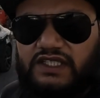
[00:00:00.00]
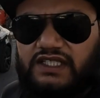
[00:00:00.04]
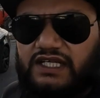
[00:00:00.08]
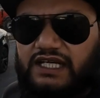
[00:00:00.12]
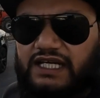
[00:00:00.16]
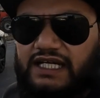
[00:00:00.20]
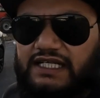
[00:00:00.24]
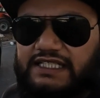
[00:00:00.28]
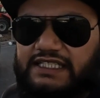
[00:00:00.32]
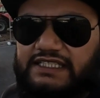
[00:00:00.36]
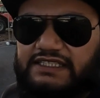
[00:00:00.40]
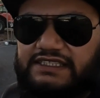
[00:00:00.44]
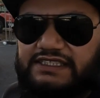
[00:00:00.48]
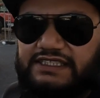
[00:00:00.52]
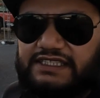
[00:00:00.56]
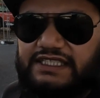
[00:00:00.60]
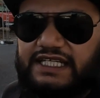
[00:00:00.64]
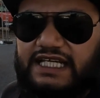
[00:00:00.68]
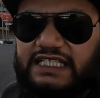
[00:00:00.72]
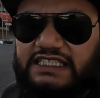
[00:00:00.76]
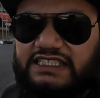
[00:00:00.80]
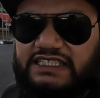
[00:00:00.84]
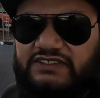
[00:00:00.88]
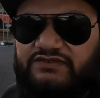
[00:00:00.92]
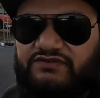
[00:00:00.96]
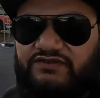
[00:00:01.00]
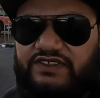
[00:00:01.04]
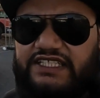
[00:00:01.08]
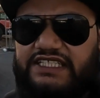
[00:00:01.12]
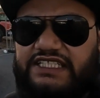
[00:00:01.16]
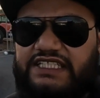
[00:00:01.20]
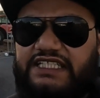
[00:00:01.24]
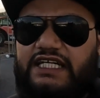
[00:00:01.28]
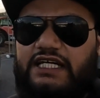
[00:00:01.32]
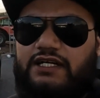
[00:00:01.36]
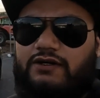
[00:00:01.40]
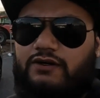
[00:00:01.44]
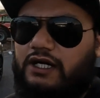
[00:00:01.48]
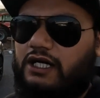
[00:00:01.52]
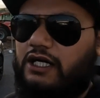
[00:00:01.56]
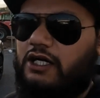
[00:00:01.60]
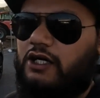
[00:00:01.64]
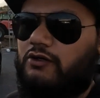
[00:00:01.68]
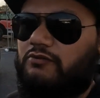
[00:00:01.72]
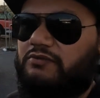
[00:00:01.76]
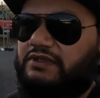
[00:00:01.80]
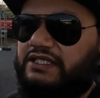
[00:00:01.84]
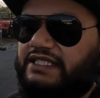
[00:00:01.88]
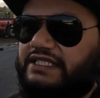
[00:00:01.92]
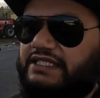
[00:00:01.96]
And in today's video,
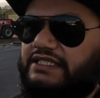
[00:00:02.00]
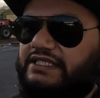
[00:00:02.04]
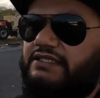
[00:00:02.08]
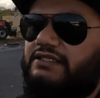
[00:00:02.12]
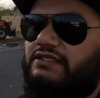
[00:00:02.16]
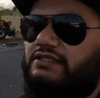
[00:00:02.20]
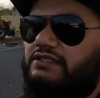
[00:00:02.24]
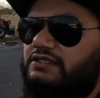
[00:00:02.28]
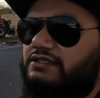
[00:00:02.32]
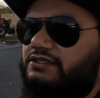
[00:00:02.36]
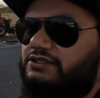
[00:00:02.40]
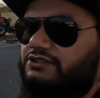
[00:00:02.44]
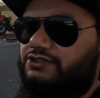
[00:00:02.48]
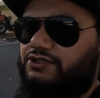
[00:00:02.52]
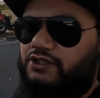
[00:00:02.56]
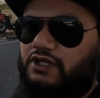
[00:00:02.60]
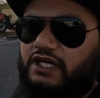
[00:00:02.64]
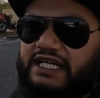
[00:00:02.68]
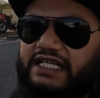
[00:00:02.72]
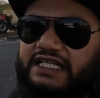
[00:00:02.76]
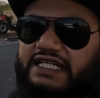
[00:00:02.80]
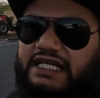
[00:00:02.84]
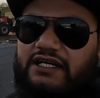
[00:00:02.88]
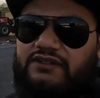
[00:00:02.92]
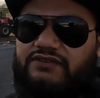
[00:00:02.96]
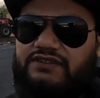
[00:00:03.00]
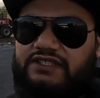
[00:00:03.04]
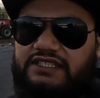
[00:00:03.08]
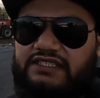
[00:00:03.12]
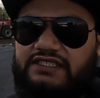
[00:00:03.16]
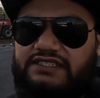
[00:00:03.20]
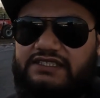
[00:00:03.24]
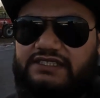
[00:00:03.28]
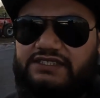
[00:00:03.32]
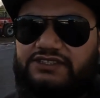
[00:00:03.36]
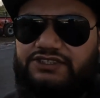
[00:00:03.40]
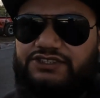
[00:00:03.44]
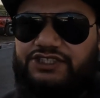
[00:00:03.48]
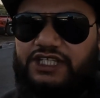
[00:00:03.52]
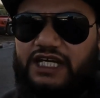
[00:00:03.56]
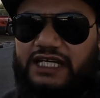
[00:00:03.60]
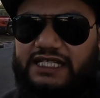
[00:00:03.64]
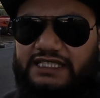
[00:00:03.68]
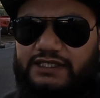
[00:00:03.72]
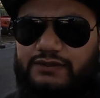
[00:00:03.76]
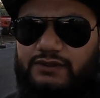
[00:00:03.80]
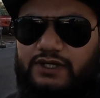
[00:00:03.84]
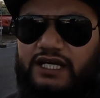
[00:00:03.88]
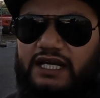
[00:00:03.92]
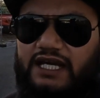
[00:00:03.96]
I'll be trying out this
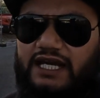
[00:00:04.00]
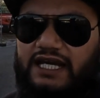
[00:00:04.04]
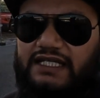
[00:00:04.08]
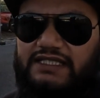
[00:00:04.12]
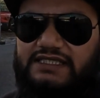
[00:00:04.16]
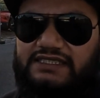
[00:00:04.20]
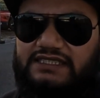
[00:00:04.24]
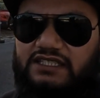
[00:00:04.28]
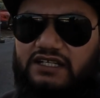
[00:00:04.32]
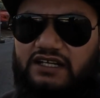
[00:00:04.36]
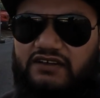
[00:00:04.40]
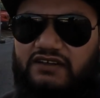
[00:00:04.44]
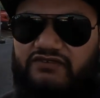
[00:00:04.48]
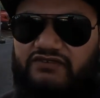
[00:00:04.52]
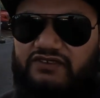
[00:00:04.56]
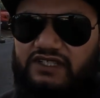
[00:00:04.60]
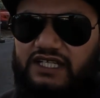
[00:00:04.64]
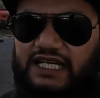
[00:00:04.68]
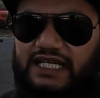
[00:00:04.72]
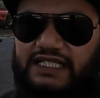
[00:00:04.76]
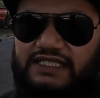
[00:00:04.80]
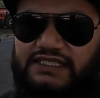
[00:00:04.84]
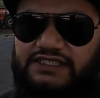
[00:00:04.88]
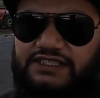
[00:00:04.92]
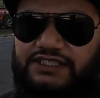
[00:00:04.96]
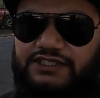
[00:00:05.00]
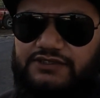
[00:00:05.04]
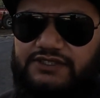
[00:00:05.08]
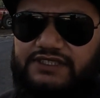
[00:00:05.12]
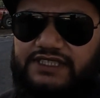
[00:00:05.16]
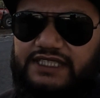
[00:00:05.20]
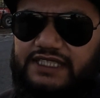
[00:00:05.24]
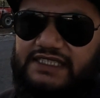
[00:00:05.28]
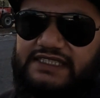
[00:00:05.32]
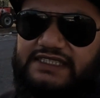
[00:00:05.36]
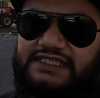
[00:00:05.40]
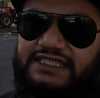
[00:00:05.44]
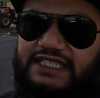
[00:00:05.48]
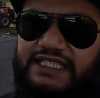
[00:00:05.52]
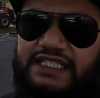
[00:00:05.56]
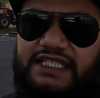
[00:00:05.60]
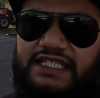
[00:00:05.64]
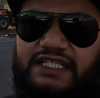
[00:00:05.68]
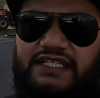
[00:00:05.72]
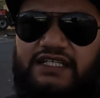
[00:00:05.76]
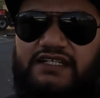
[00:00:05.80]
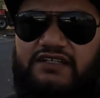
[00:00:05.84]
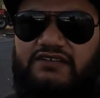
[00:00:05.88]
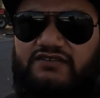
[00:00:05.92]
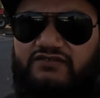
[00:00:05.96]
Jaguar XF X260
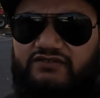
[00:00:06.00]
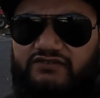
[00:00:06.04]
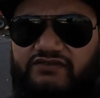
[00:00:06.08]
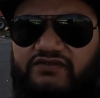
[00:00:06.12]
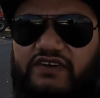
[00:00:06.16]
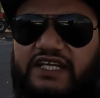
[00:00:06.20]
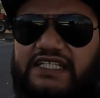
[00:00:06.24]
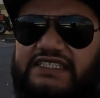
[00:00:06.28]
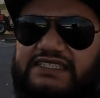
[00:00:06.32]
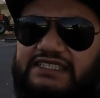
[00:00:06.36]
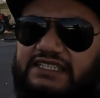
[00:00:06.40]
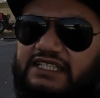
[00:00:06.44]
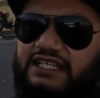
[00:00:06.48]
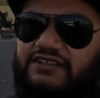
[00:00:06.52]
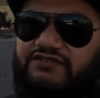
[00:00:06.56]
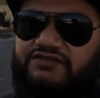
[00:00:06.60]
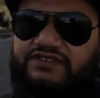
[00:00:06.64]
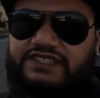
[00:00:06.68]
facelift.